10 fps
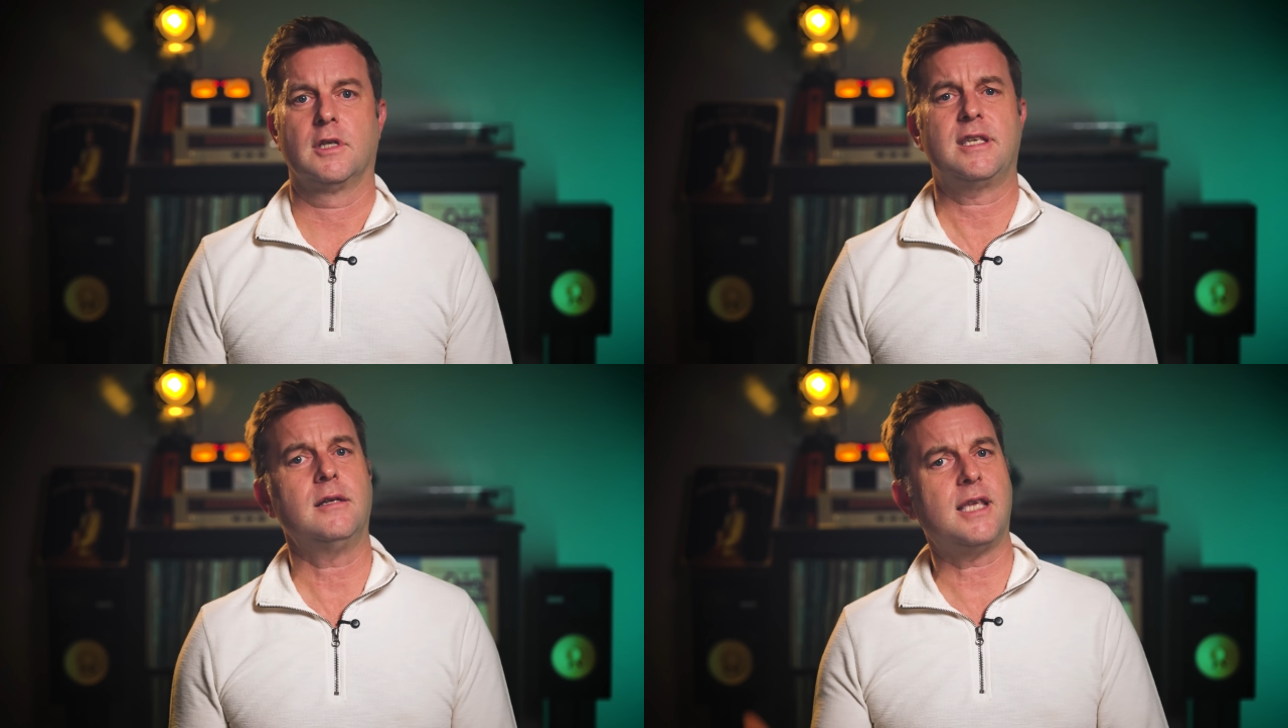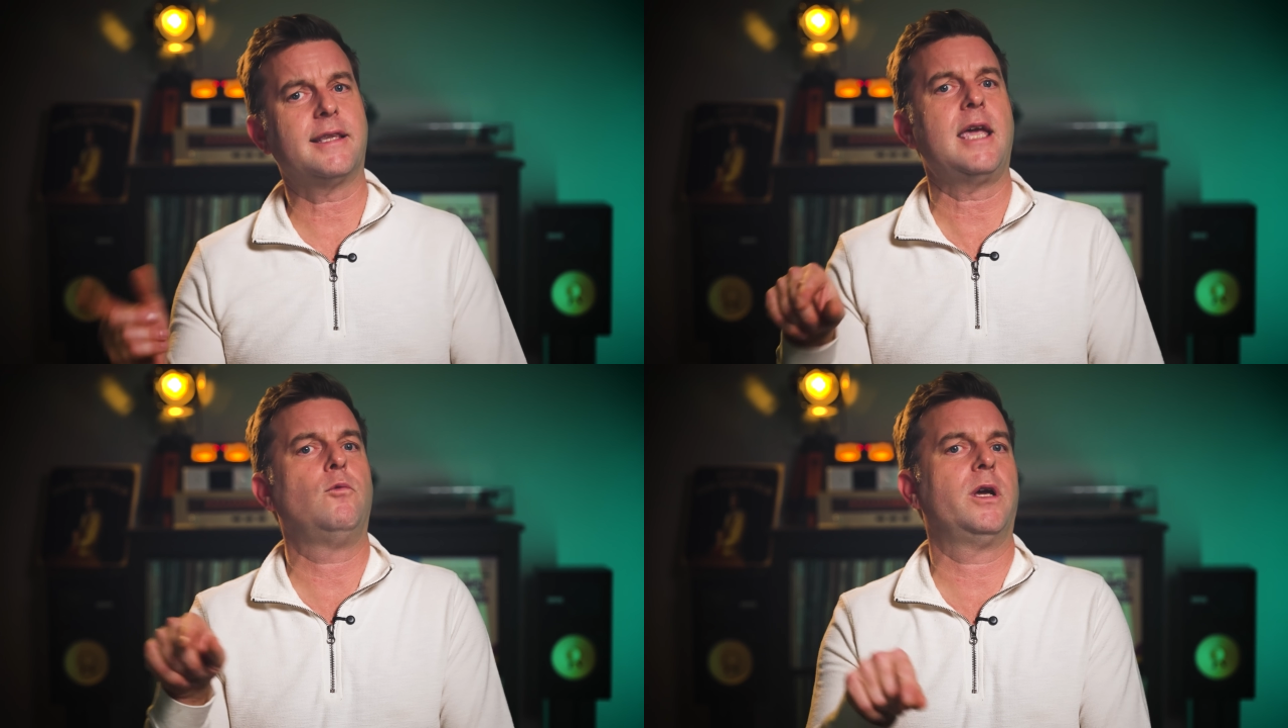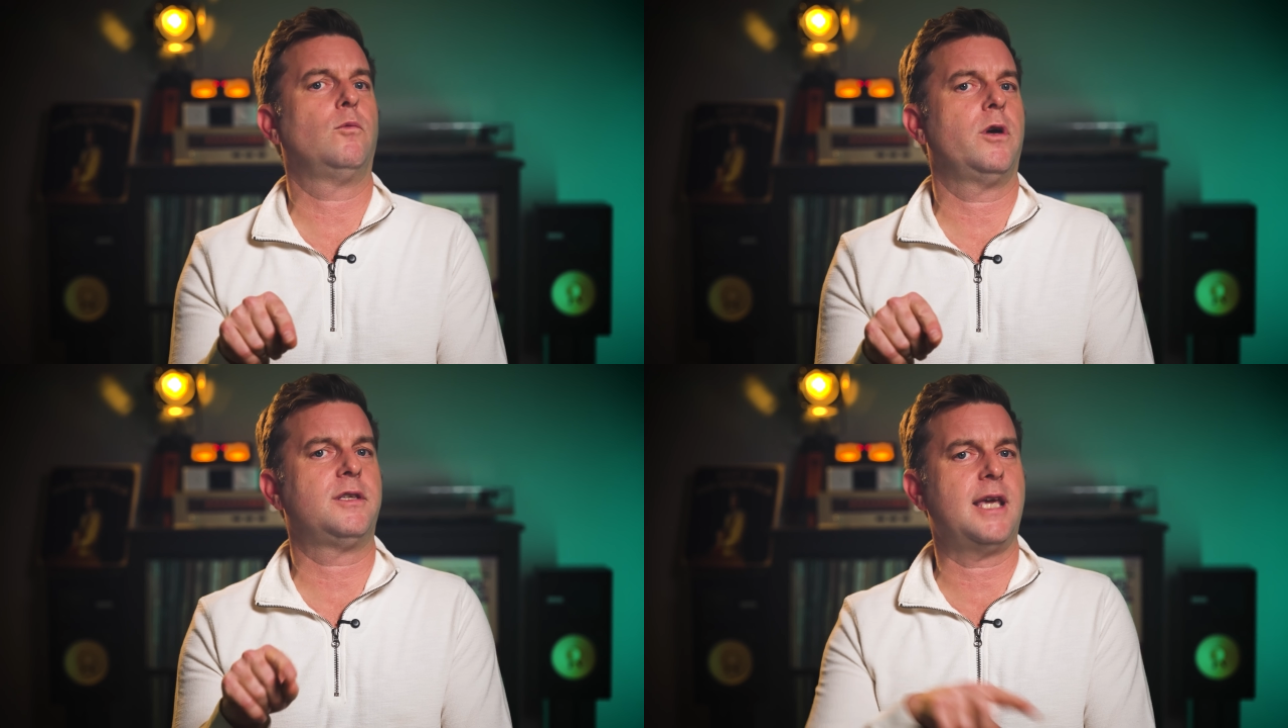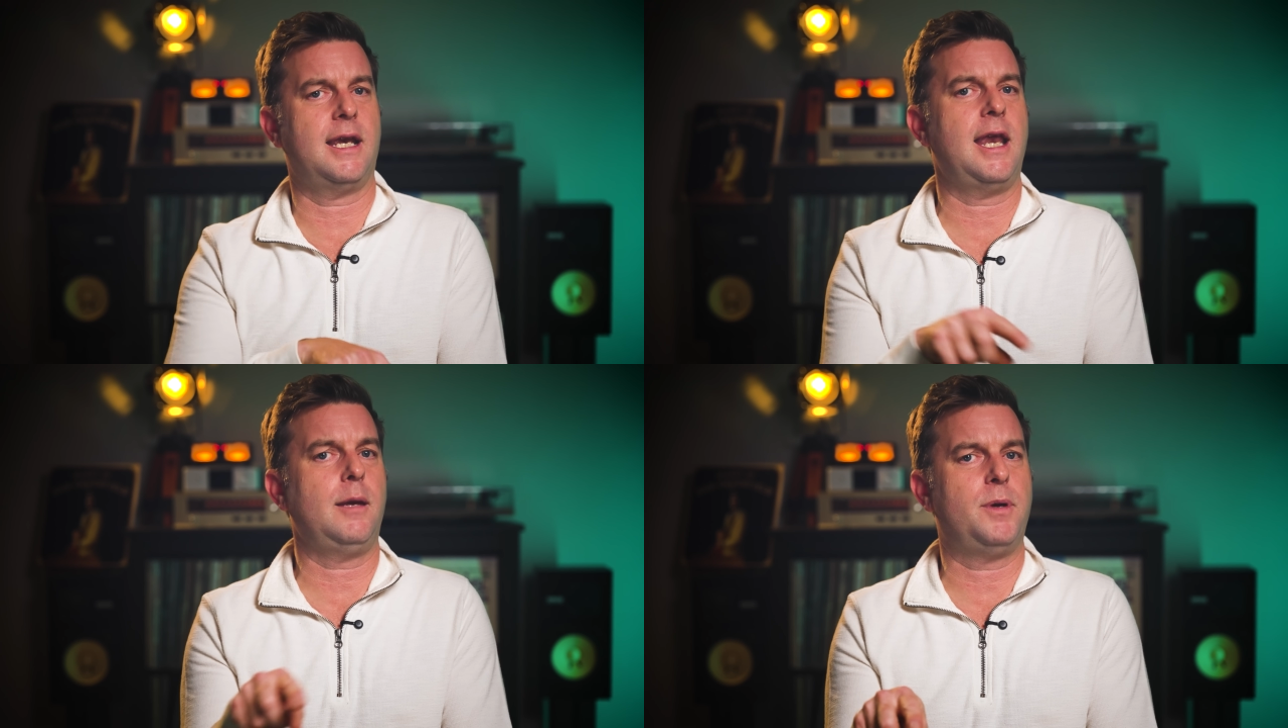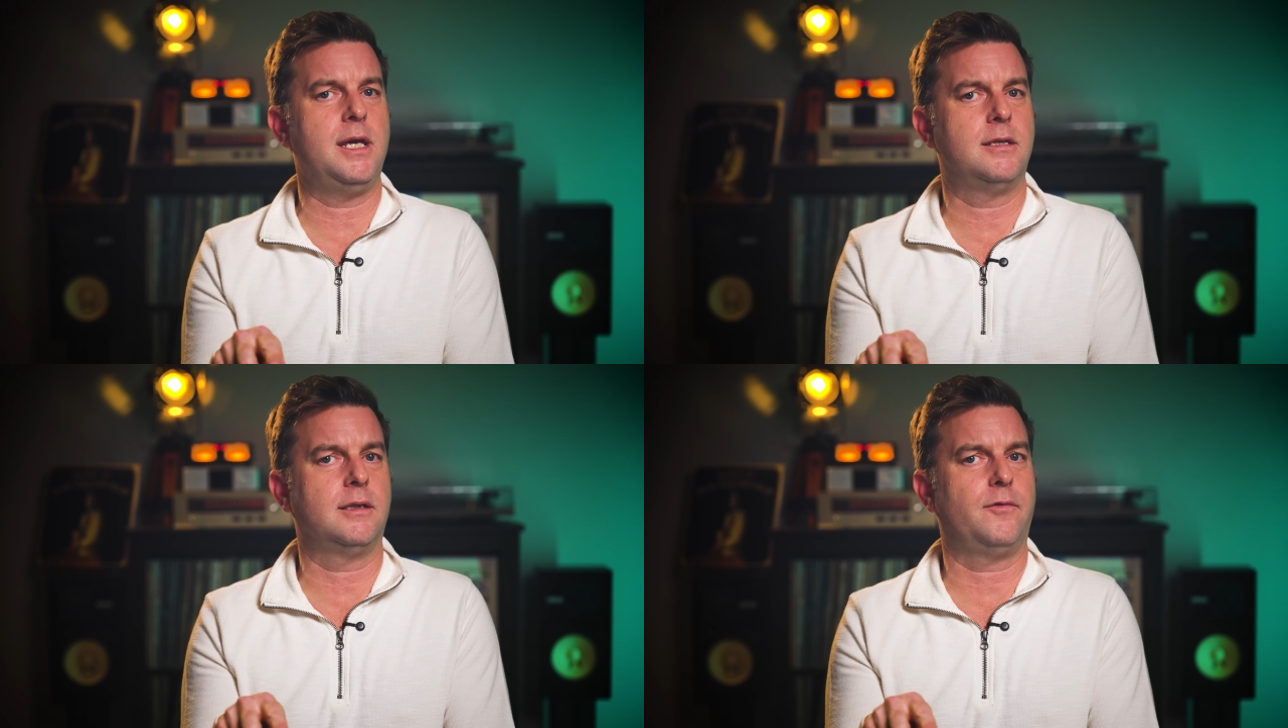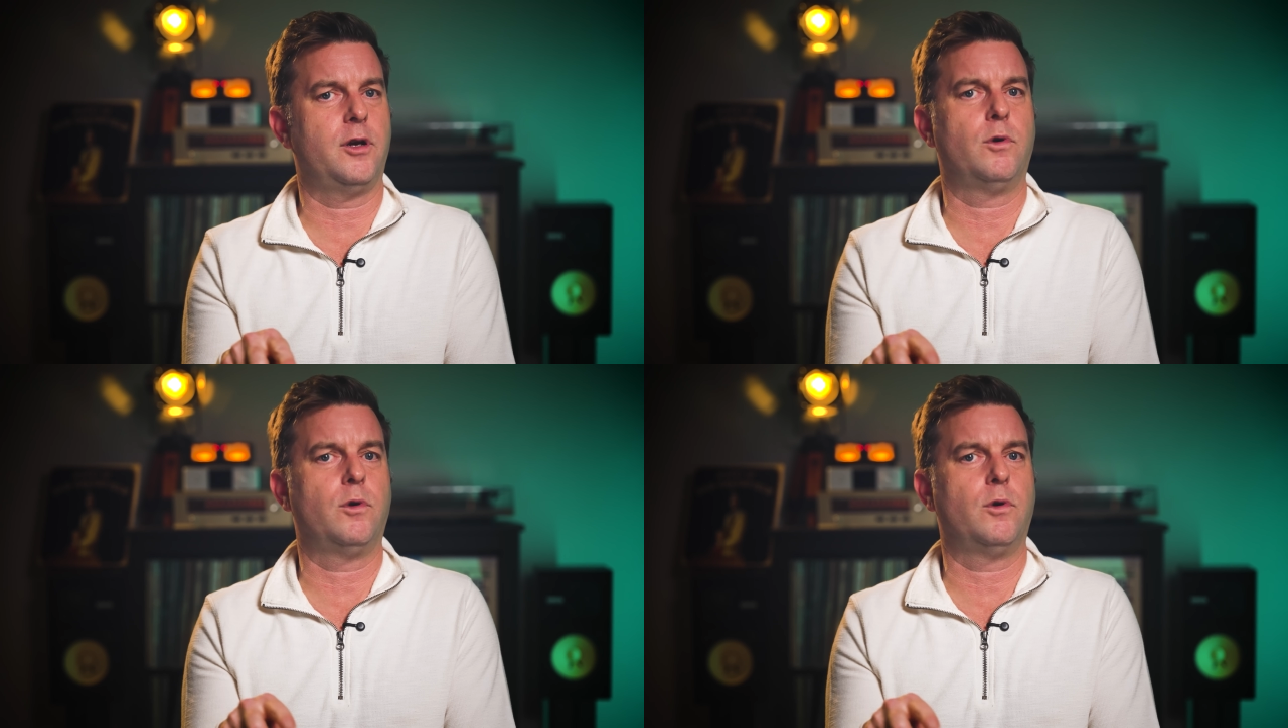Sounds like they went with 1080p delivery,